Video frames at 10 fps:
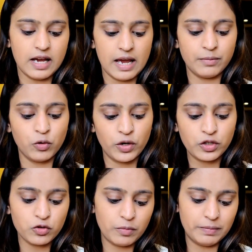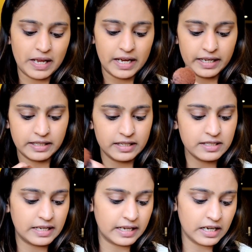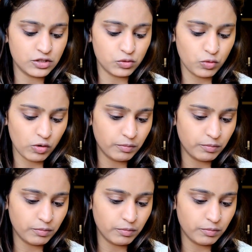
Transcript: I'm going to apply this Nika Duo